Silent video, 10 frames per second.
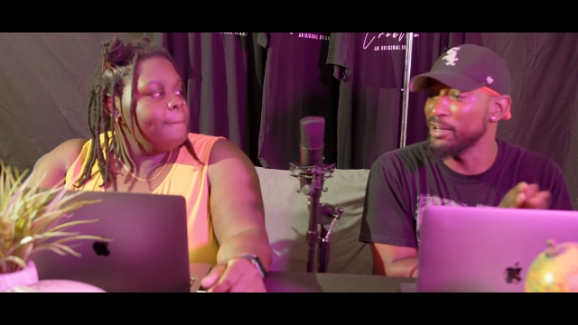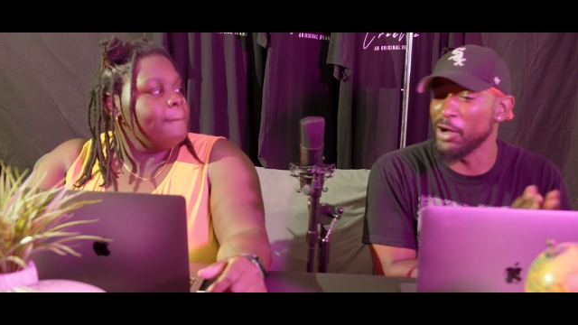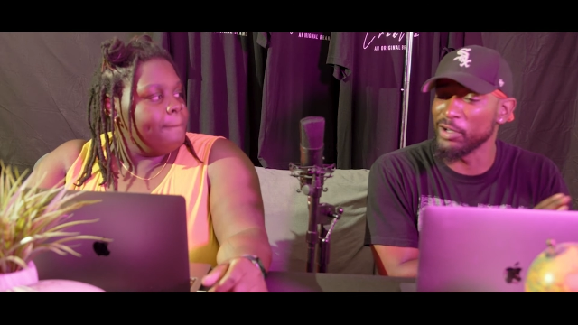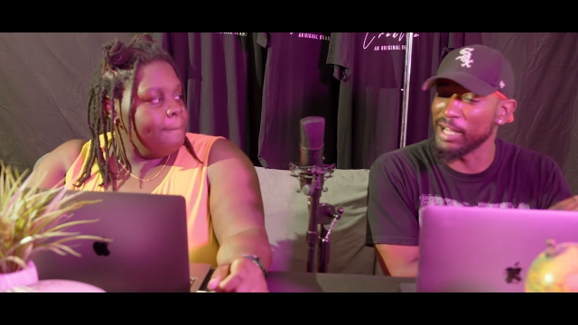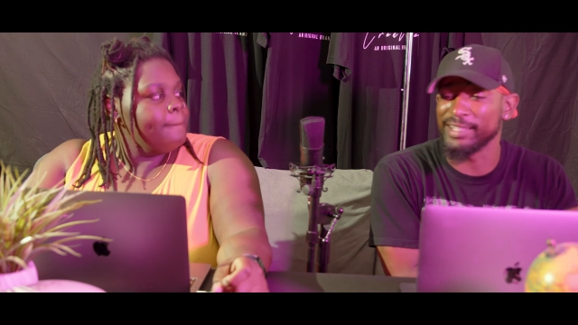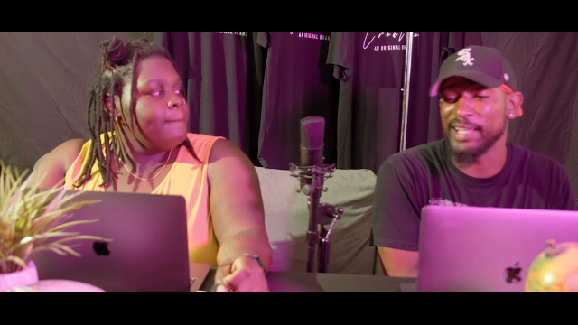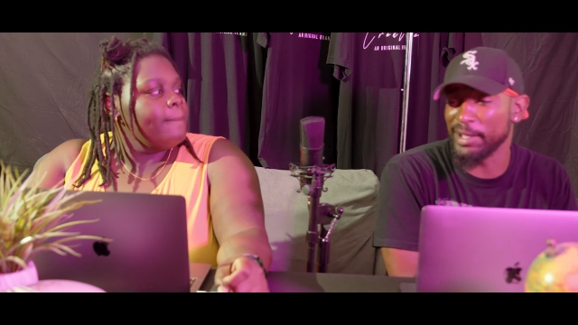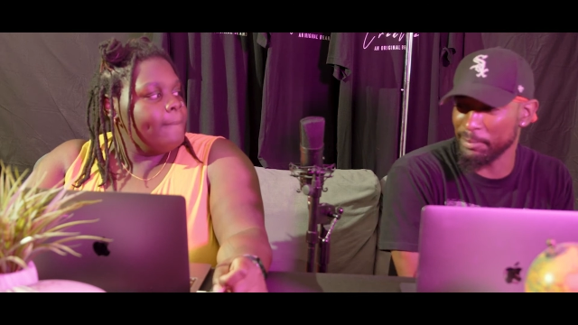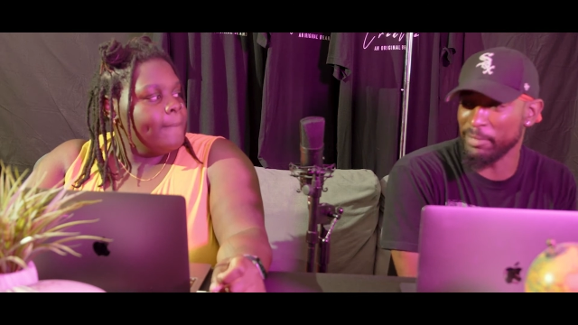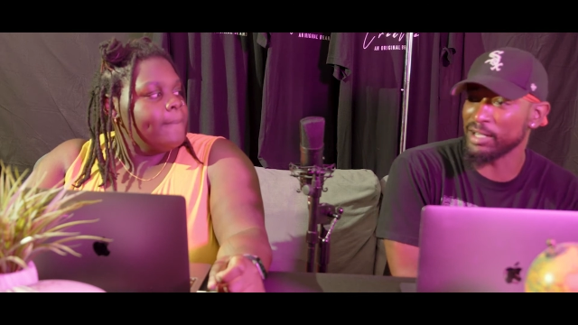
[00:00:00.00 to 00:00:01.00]
Speaker 1: I know, mm-hmm. like their
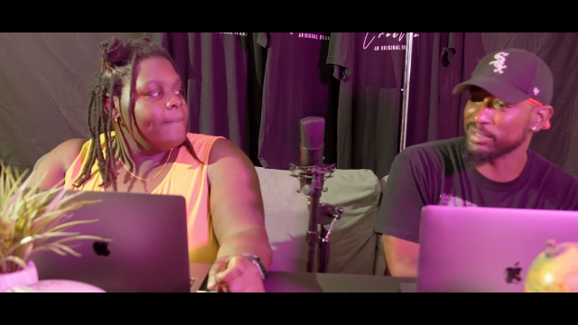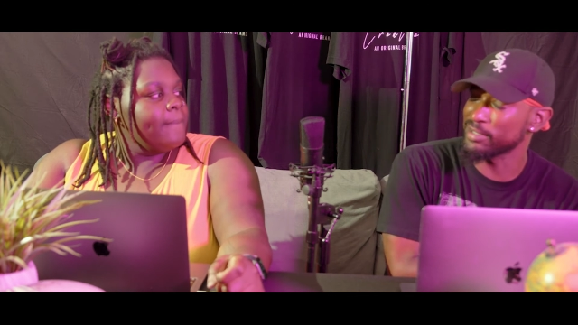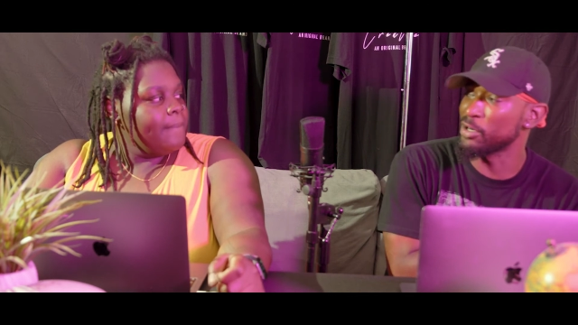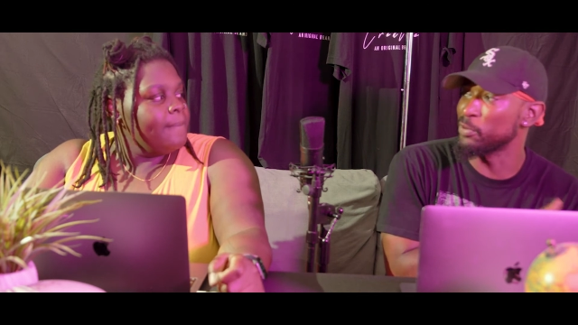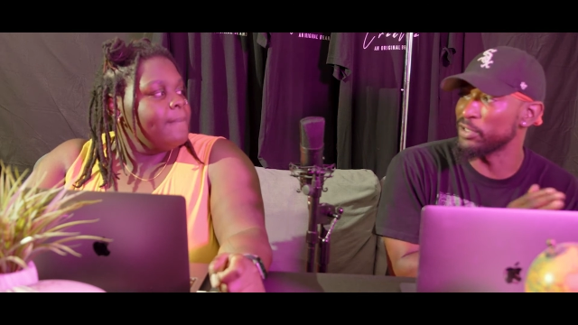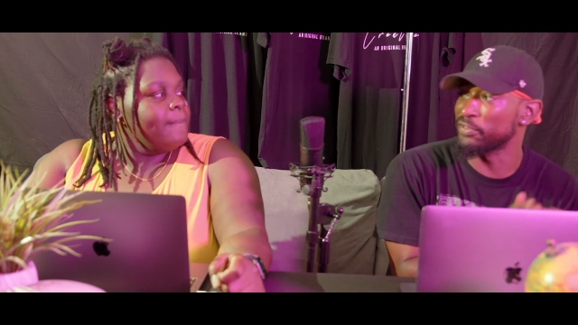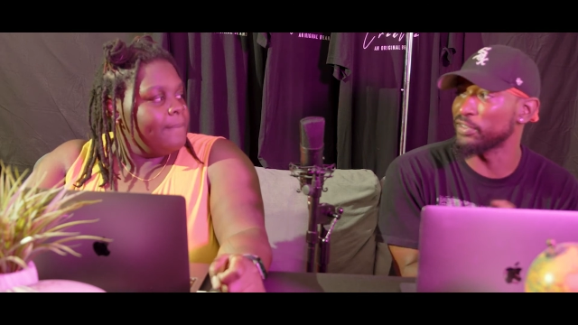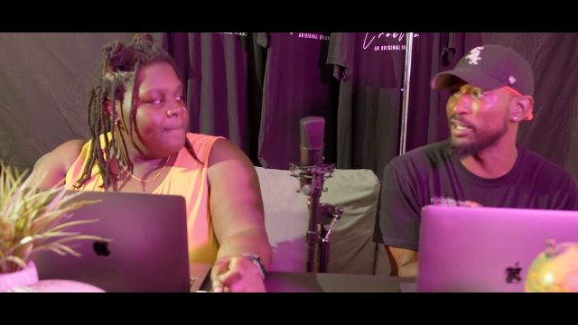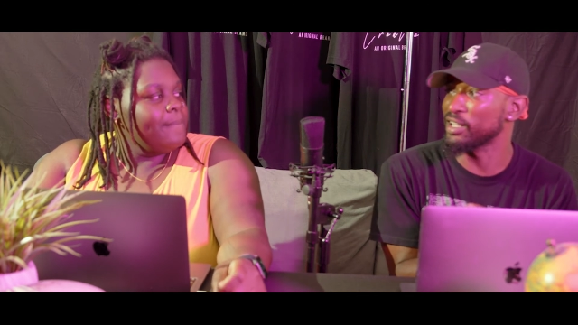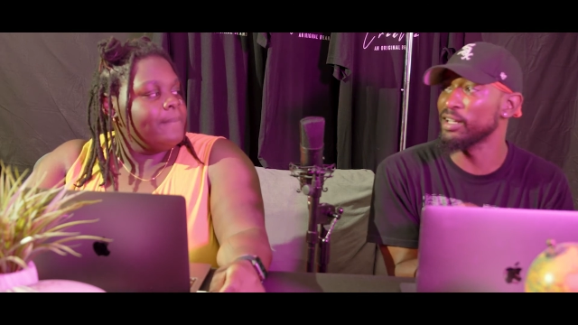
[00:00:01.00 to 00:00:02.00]
inbox is gonna be
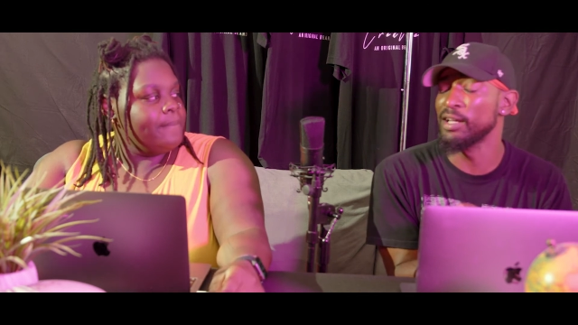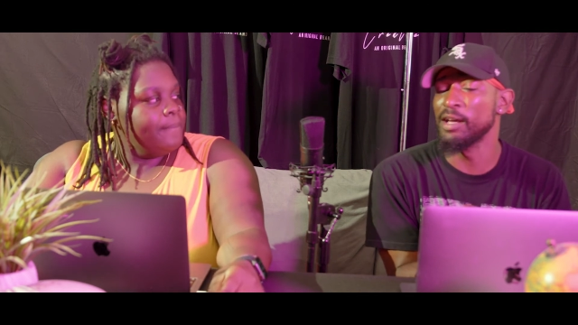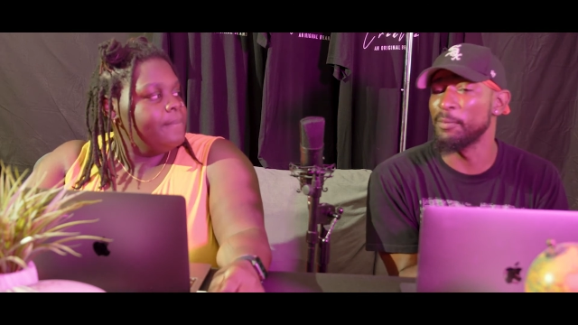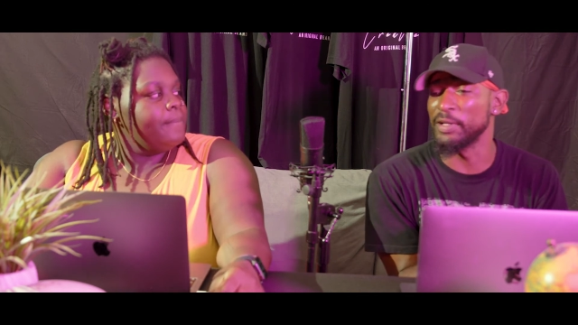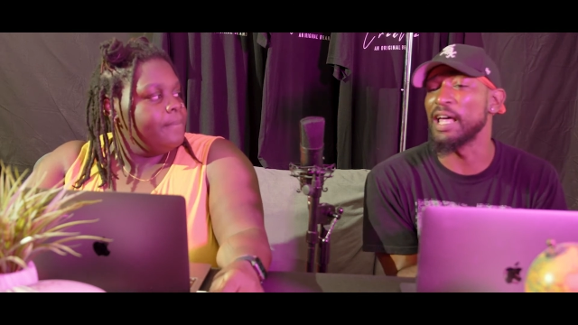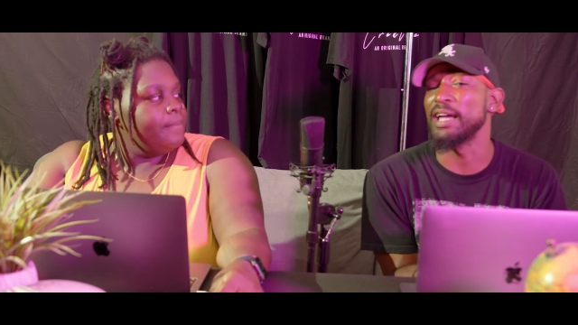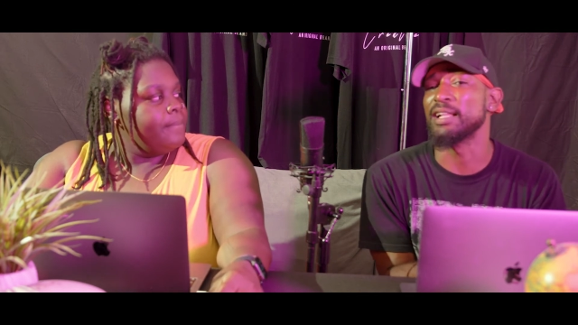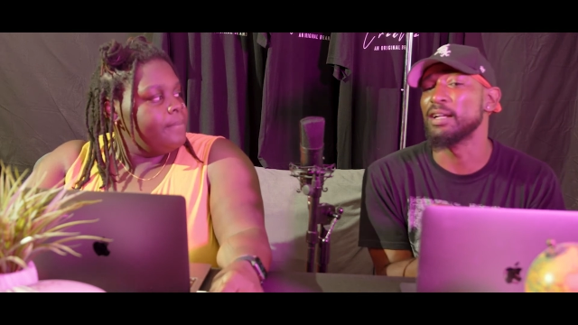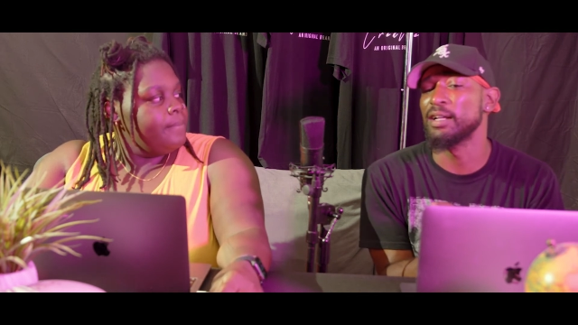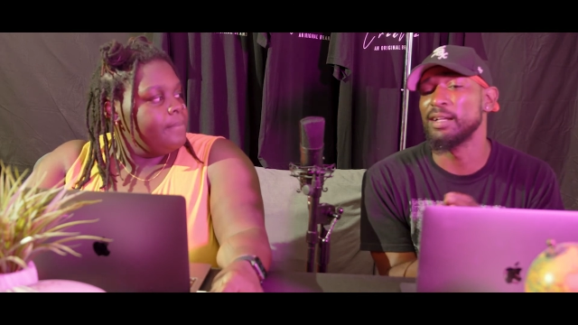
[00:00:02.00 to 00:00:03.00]
flooded. Mm-hmm. But like
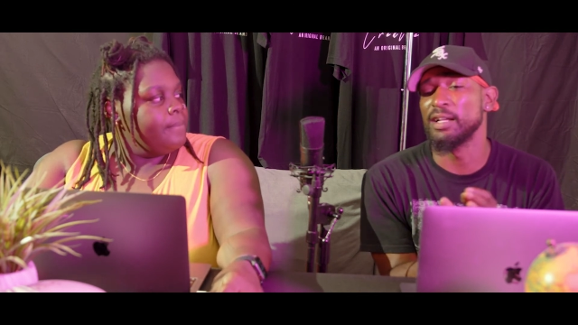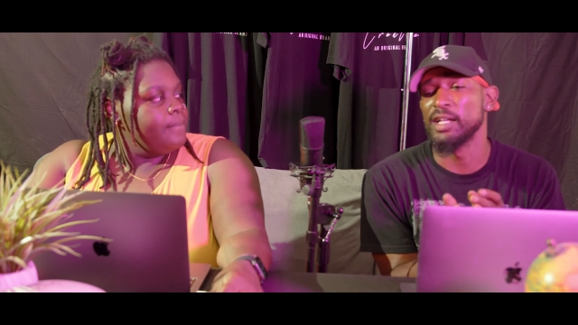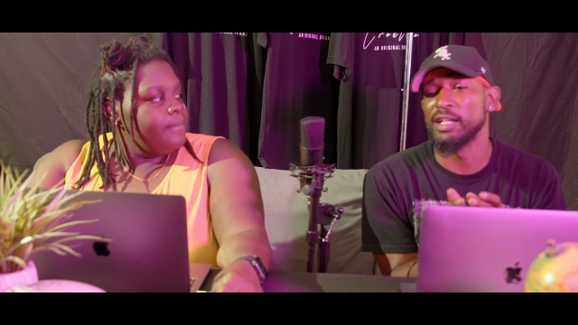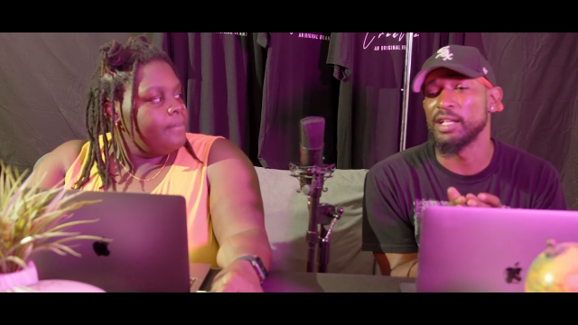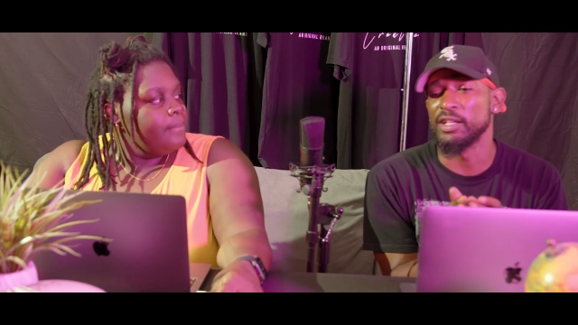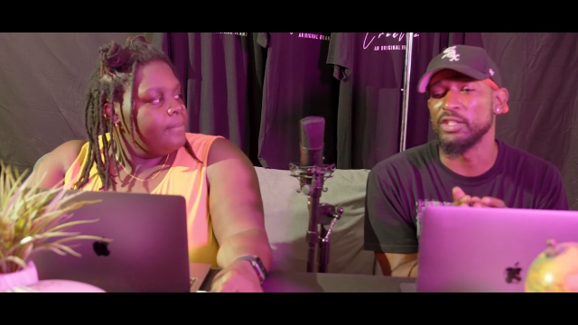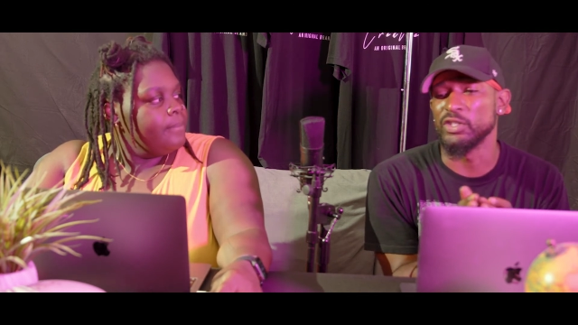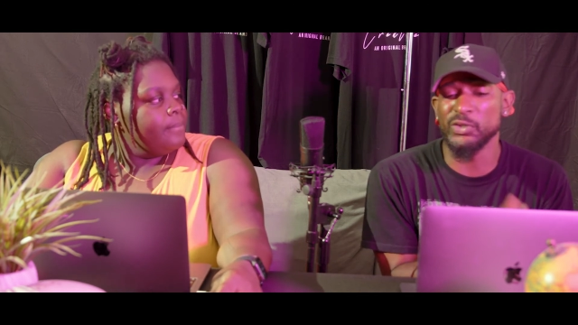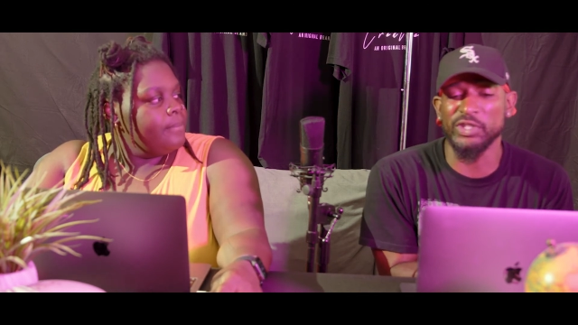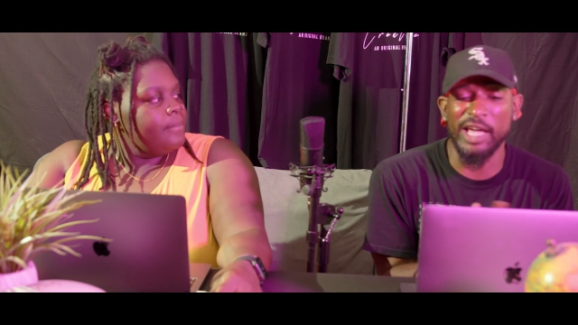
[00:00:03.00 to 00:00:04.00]

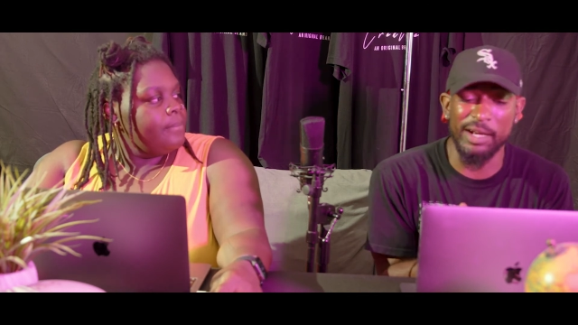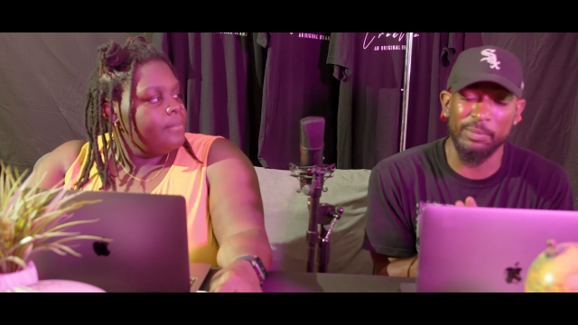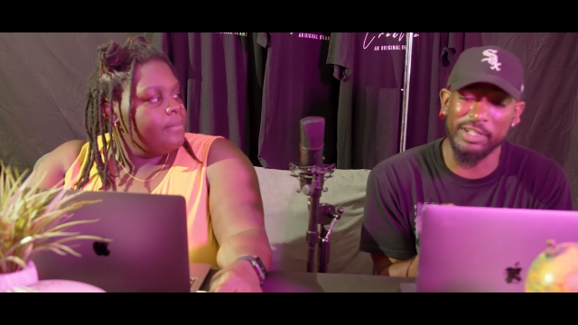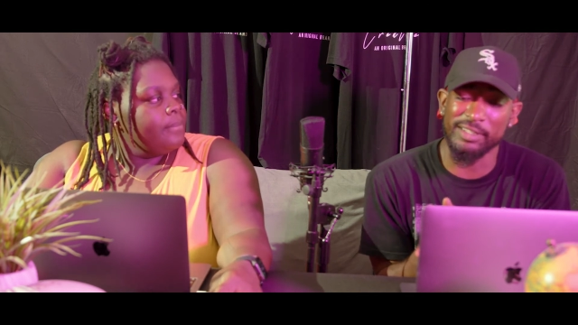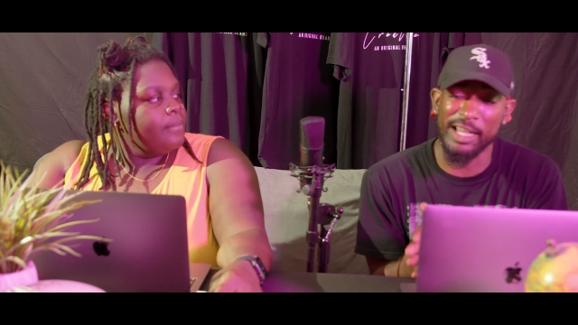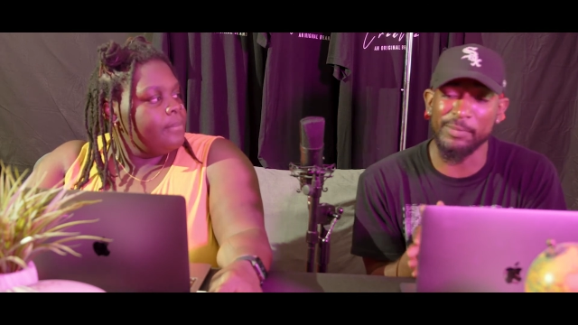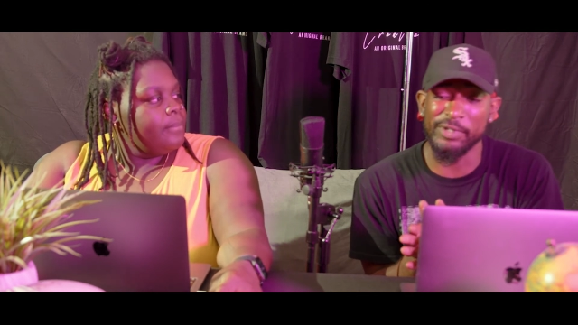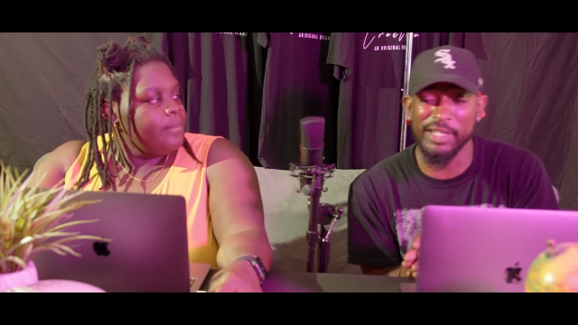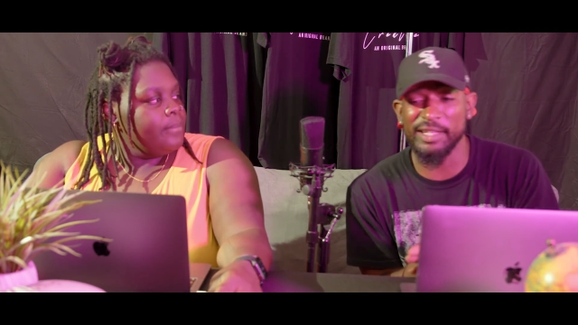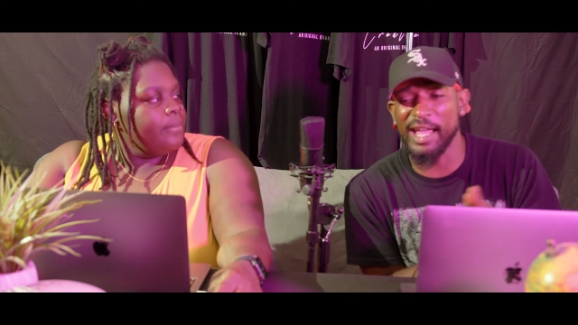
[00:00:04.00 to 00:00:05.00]
you just gotta be the type
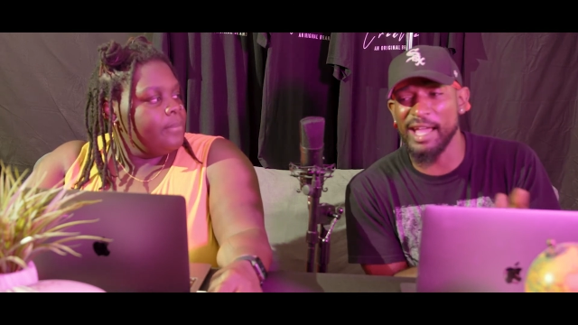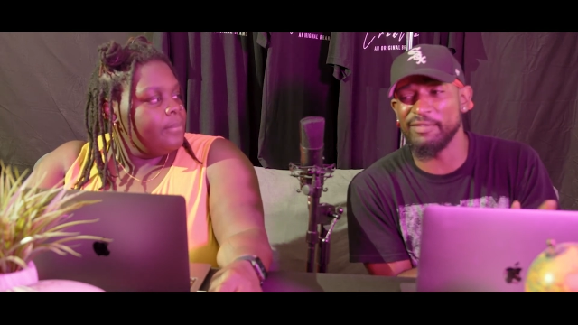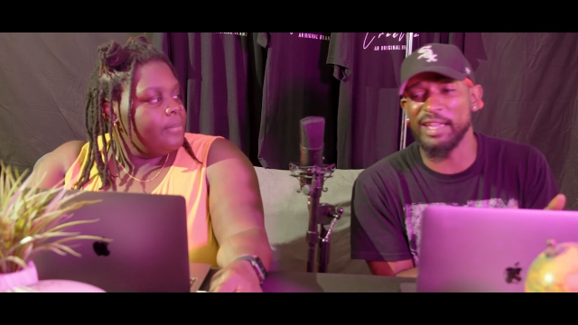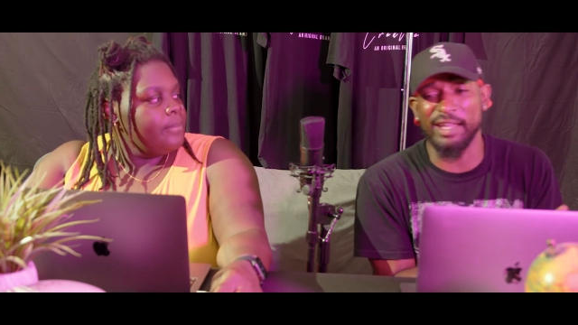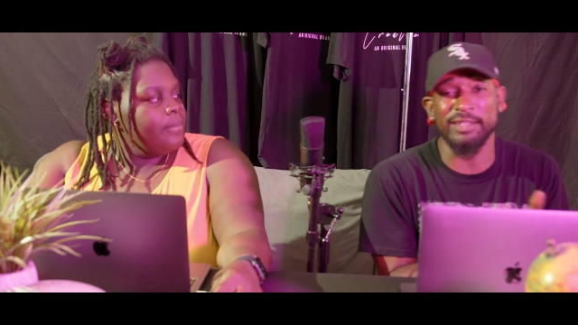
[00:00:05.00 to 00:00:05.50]
of nigga to have that.